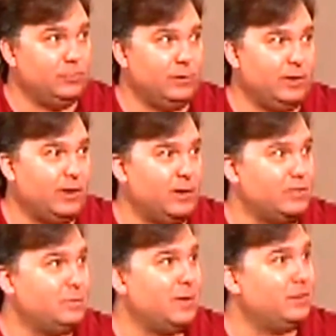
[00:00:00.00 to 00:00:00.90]
using the
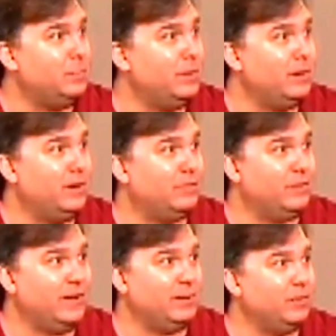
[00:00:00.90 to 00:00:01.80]
auction method, because
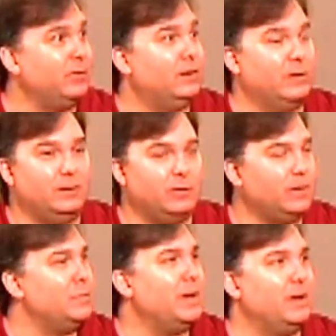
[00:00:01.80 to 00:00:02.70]
again, they're
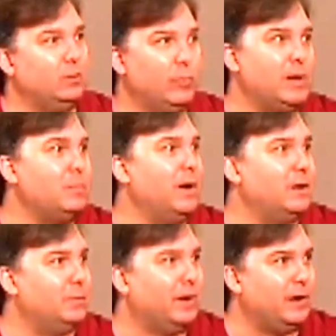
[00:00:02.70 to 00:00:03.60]
eliminated the
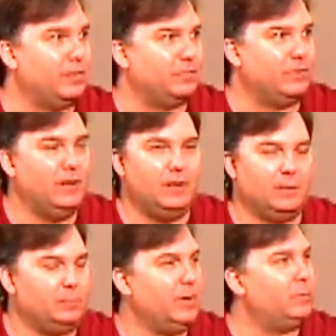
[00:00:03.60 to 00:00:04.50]
weak-minded buyers.
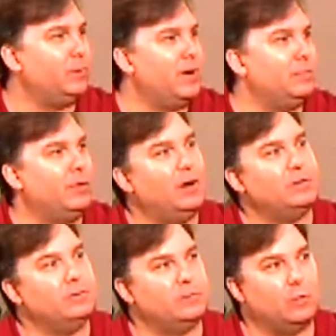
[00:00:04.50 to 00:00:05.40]
The people come to
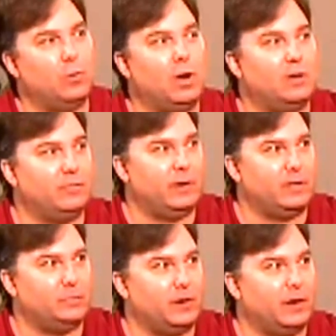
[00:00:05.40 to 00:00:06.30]
auctions are
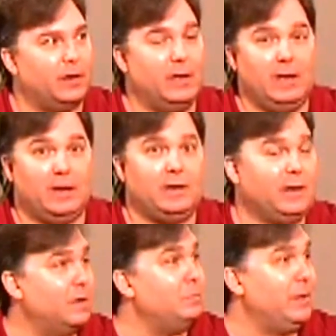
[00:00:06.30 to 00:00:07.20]
qualified to buy, and
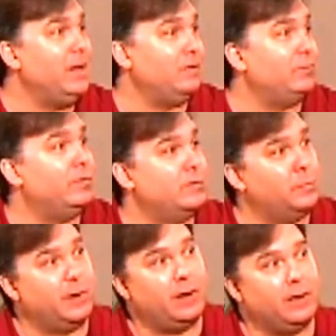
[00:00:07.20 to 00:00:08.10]
they compete
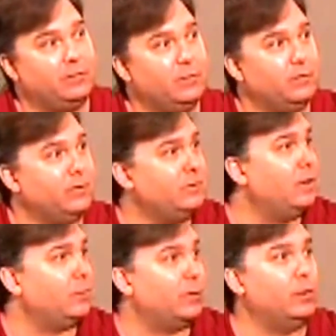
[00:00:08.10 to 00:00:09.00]
to buy, so the
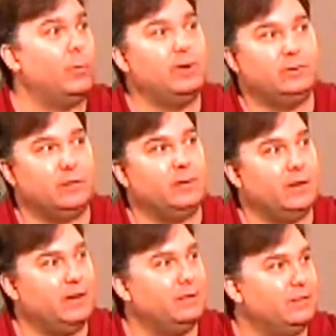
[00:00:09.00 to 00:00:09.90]
seller really wins in
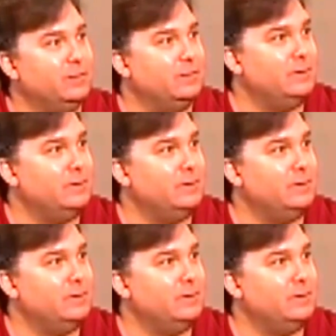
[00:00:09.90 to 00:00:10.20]
the end.